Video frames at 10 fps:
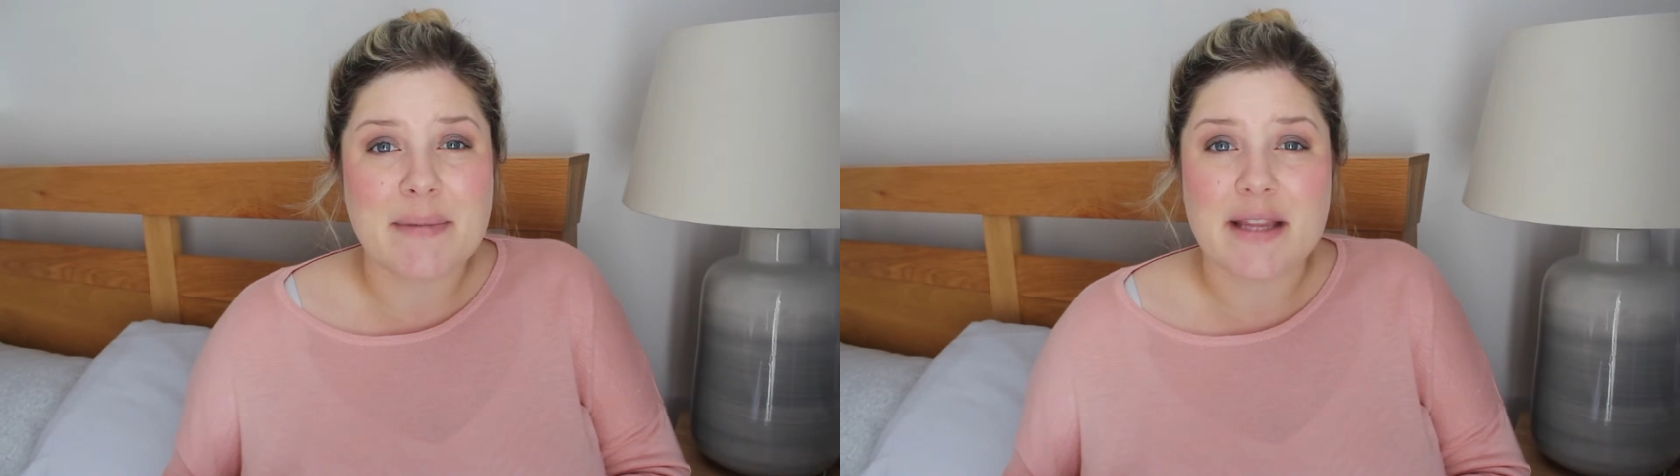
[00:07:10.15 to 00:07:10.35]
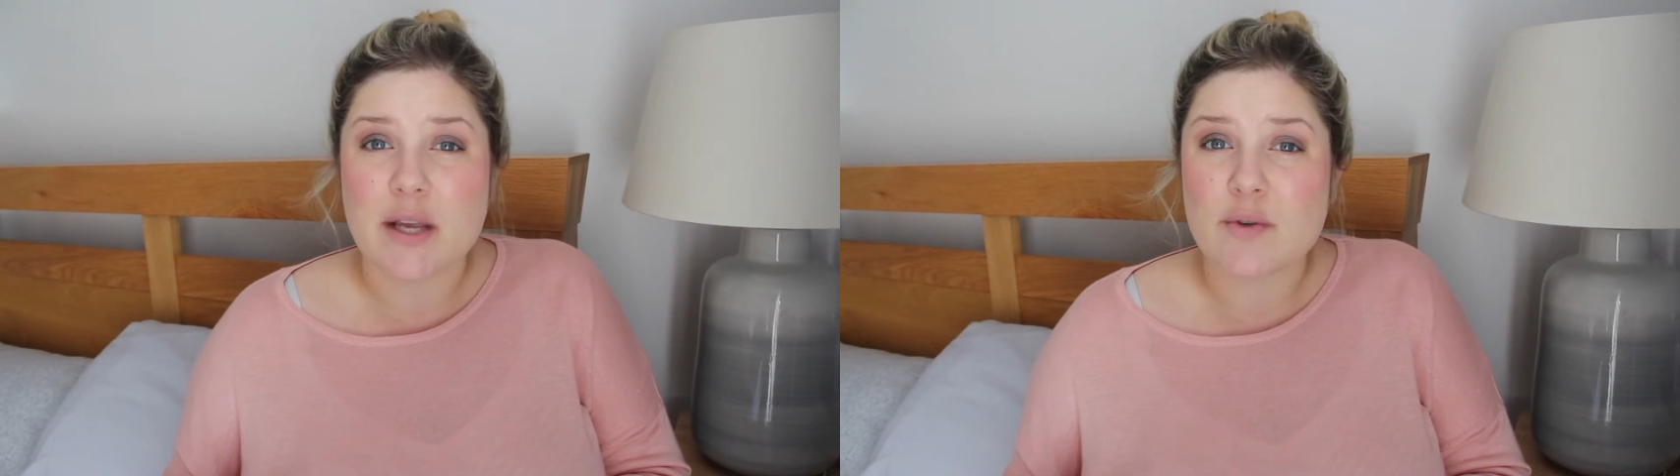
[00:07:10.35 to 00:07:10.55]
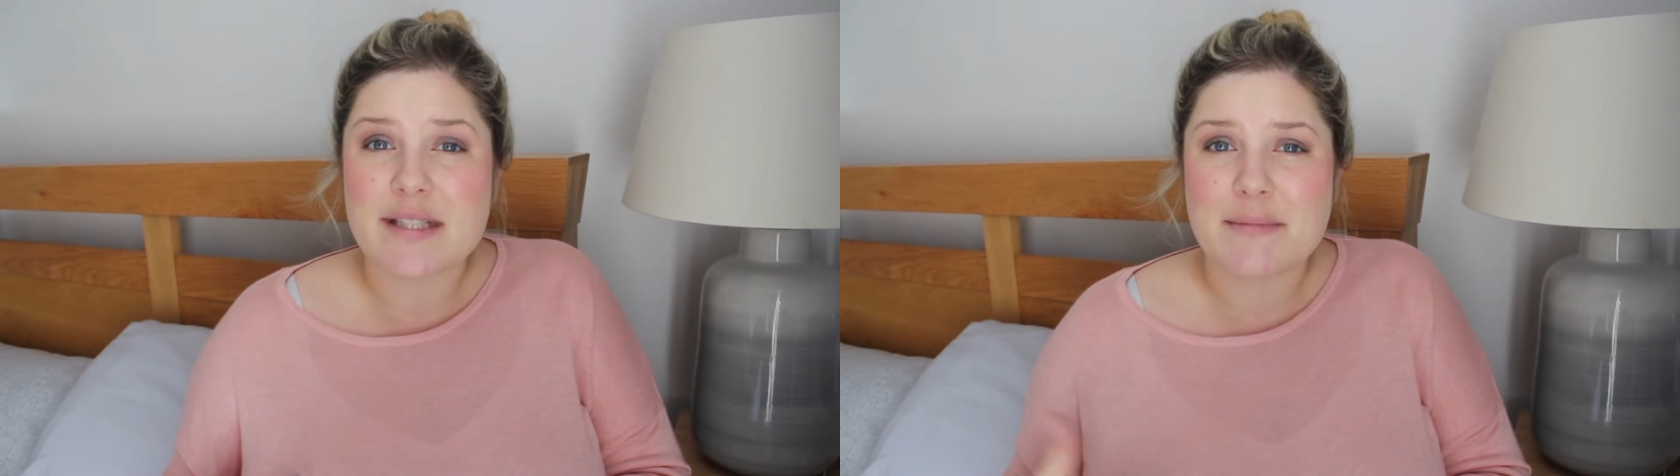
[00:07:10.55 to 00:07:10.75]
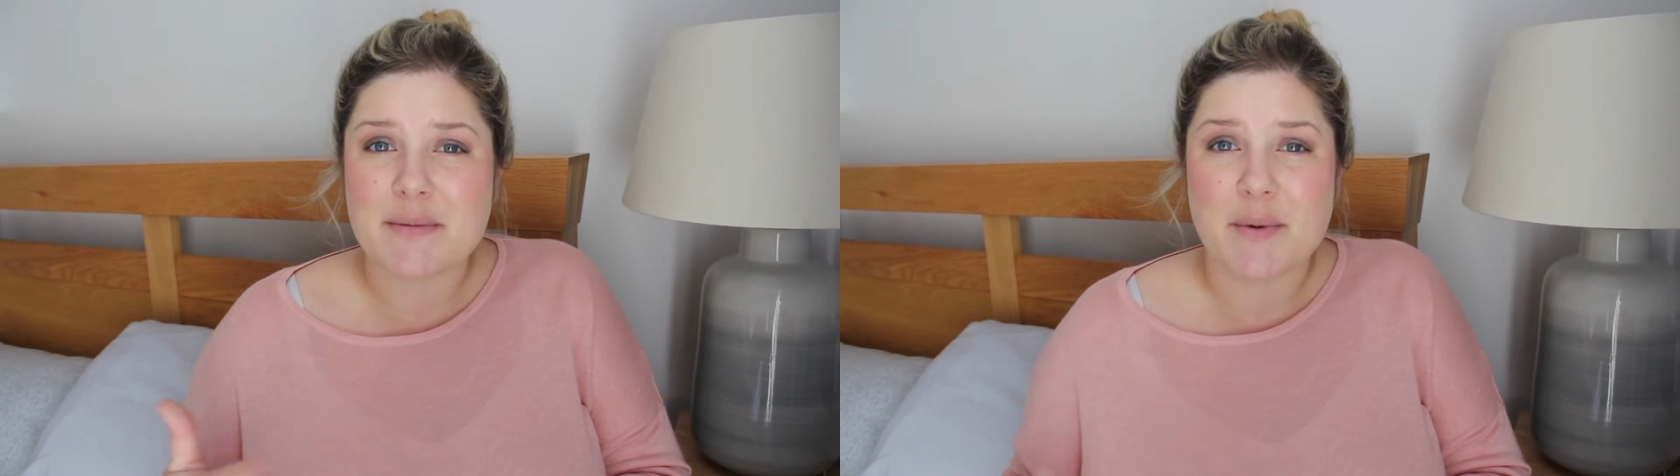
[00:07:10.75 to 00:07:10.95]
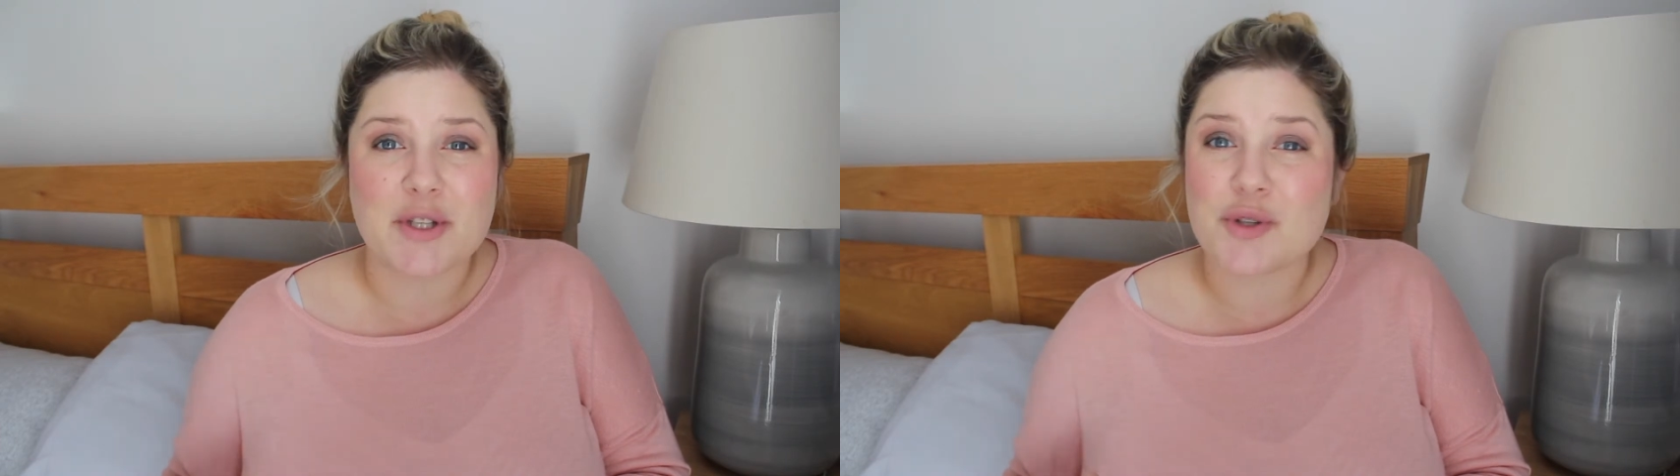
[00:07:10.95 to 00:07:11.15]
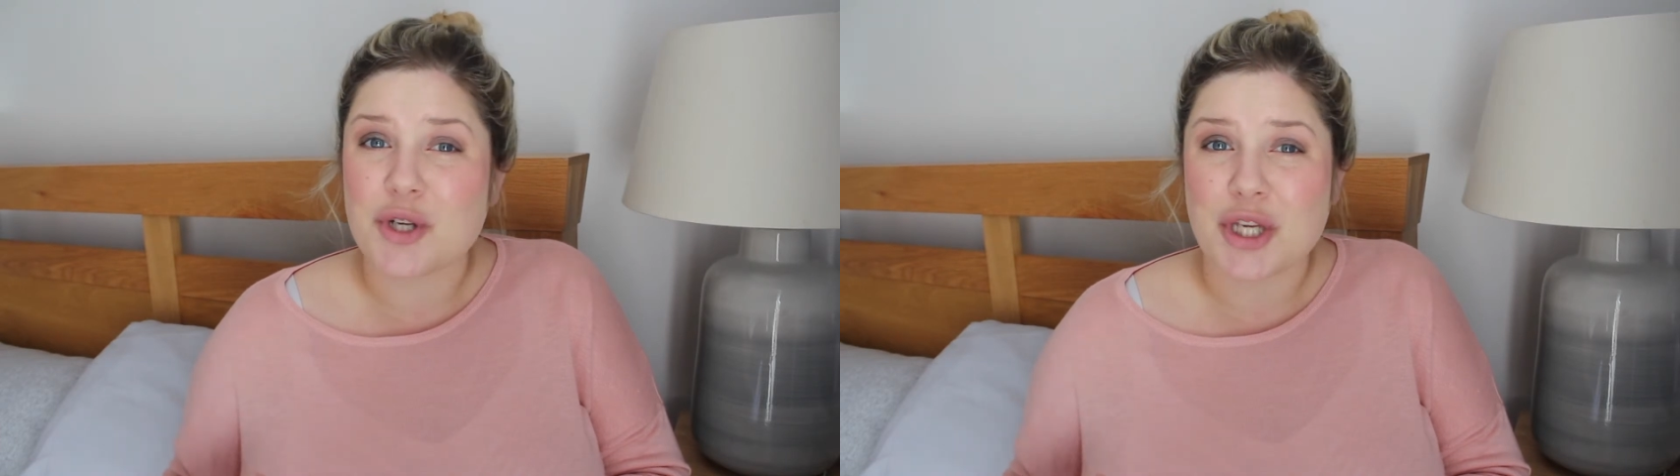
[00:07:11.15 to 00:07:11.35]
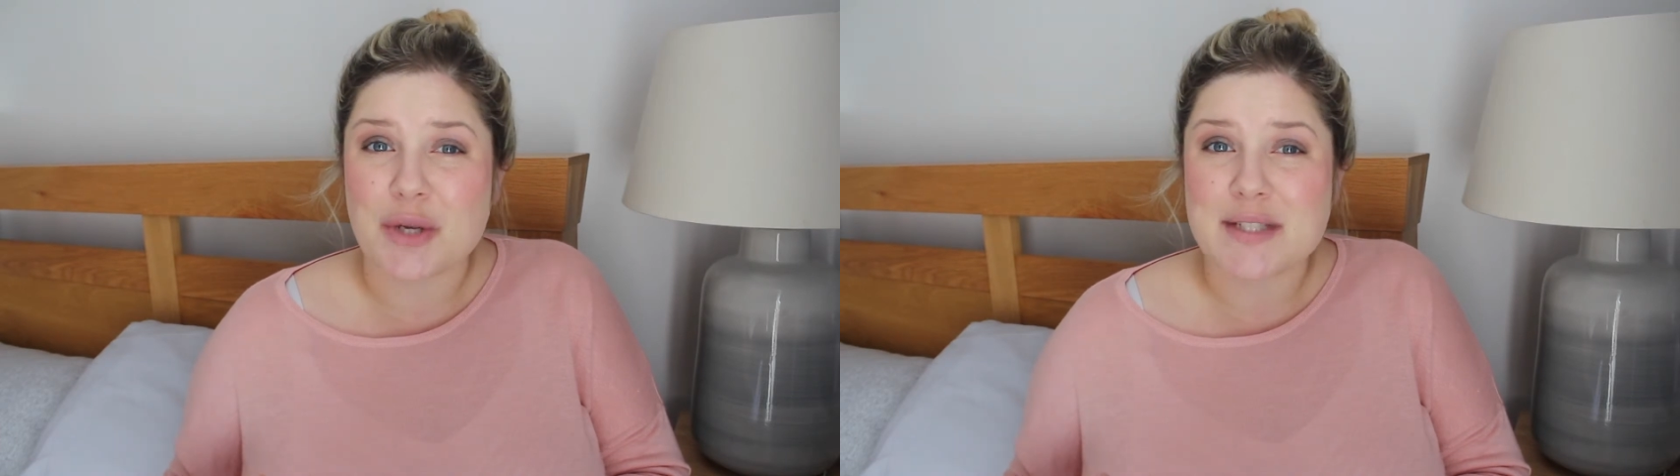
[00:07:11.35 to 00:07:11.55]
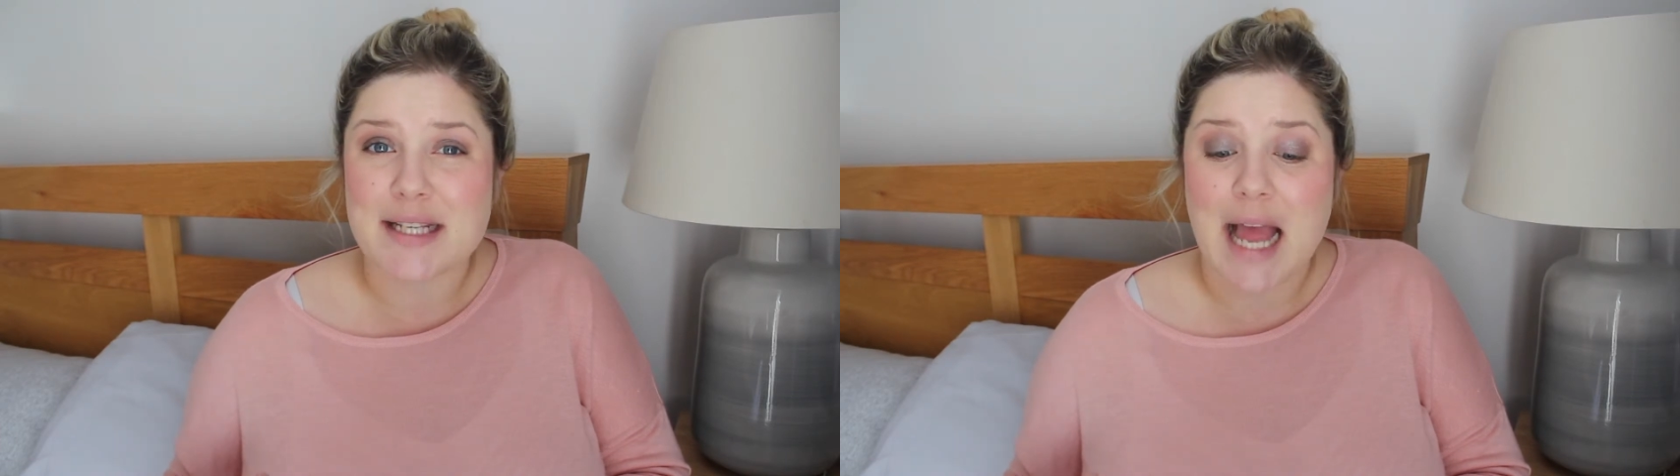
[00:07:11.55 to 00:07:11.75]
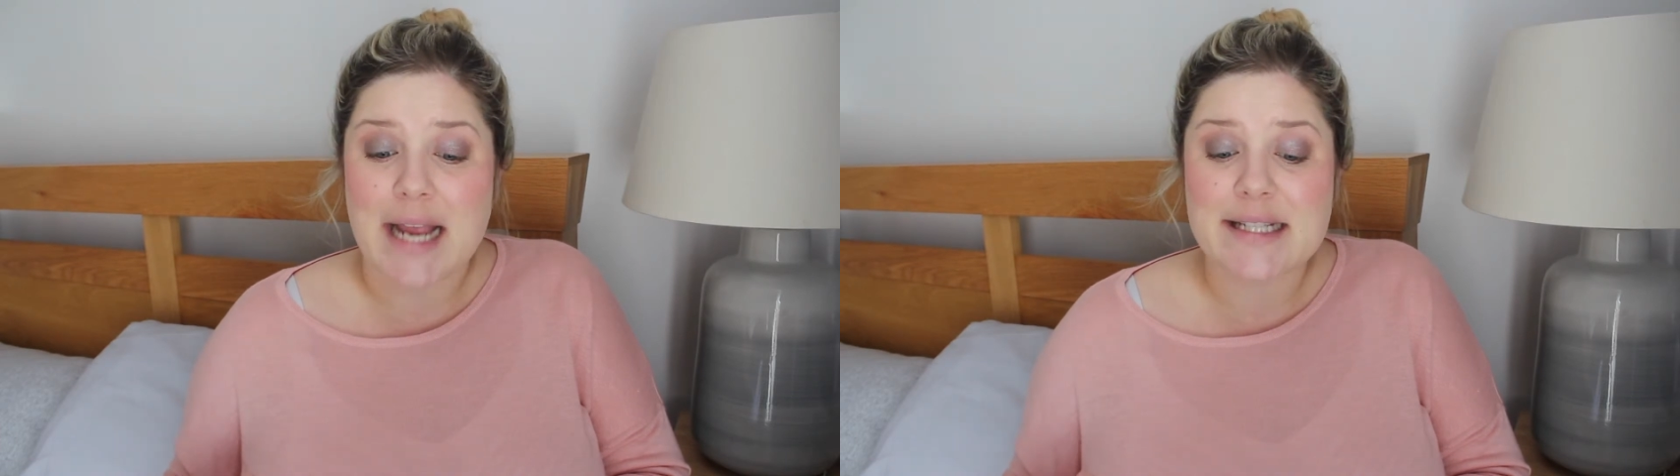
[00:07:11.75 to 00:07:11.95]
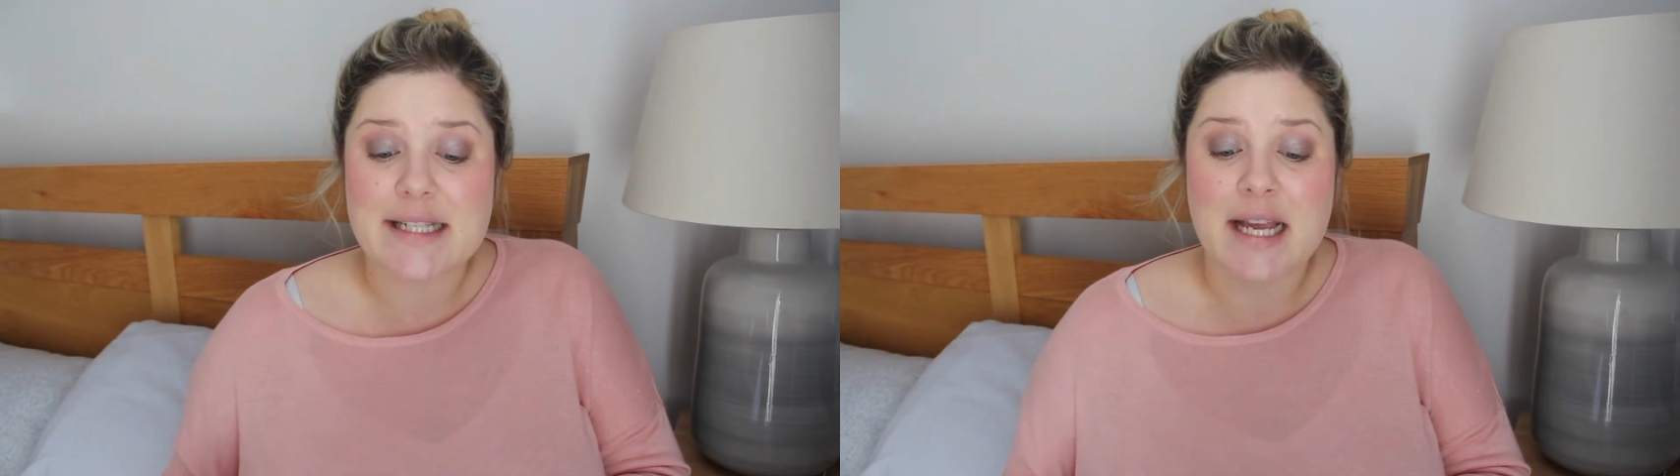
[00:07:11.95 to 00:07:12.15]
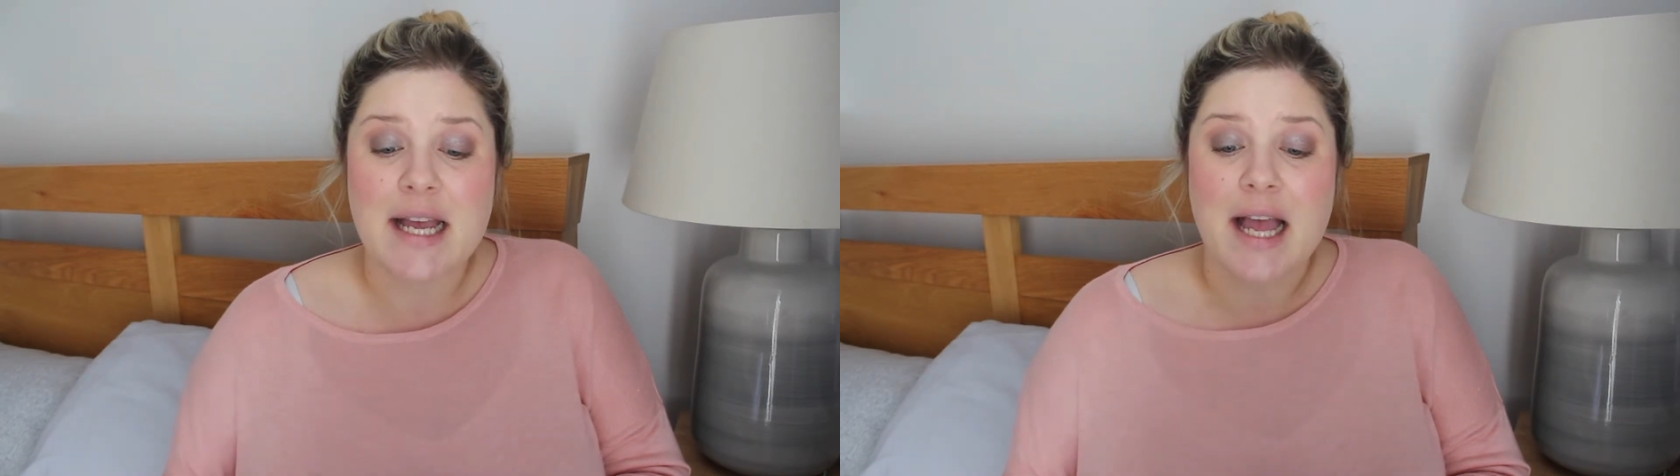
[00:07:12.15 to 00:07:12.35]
but they all seem to be ones you couldn't use at night.